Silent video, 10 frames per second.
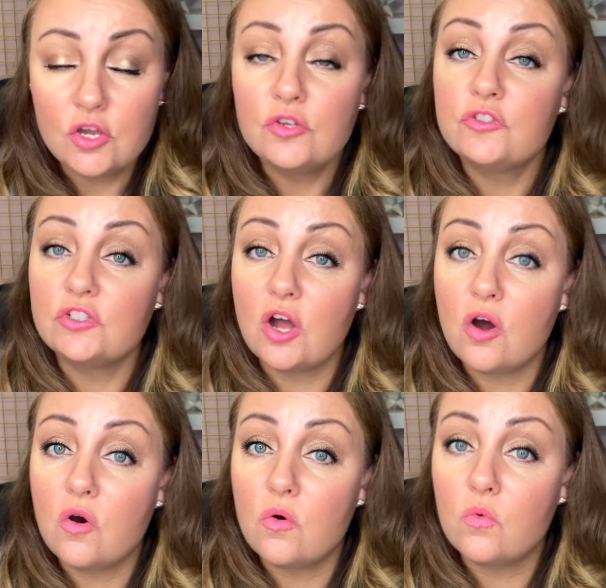
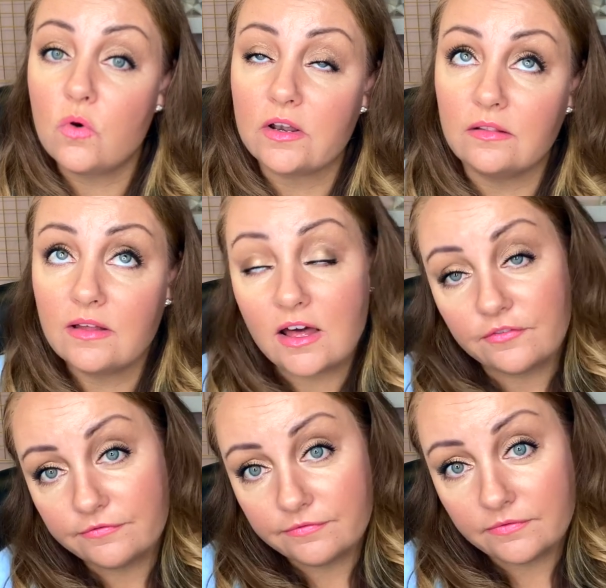So what a lot of
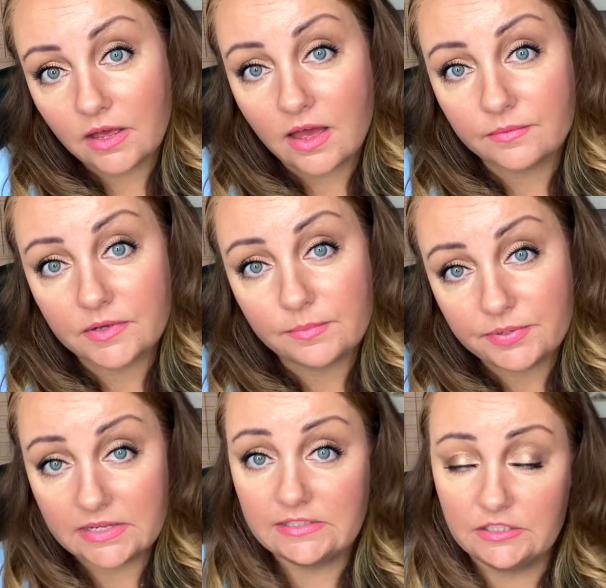
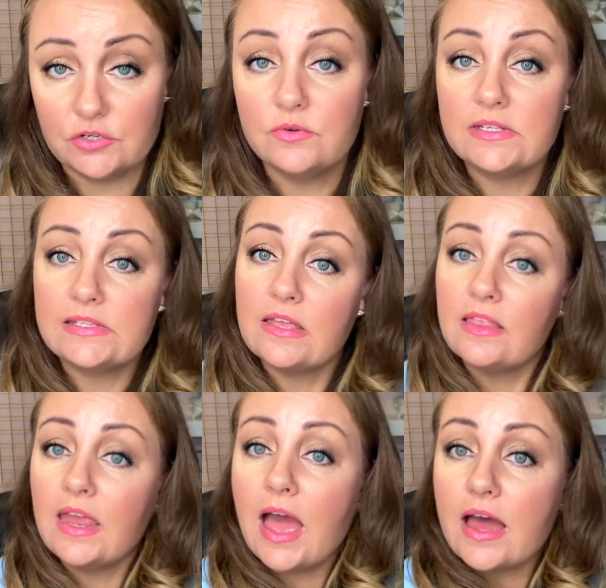companies do is that
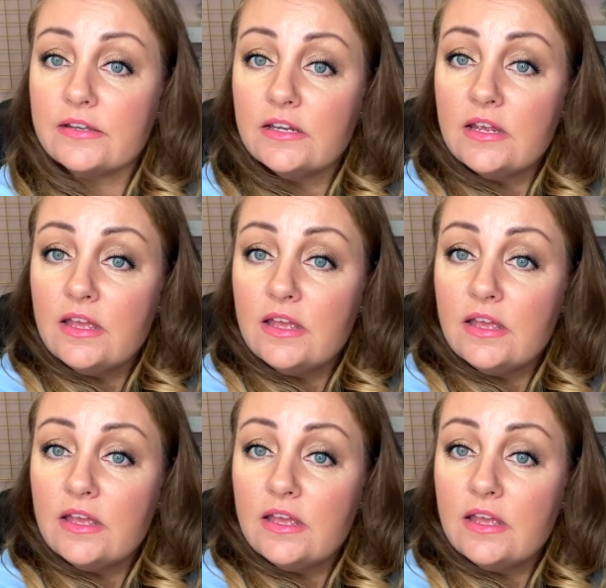they add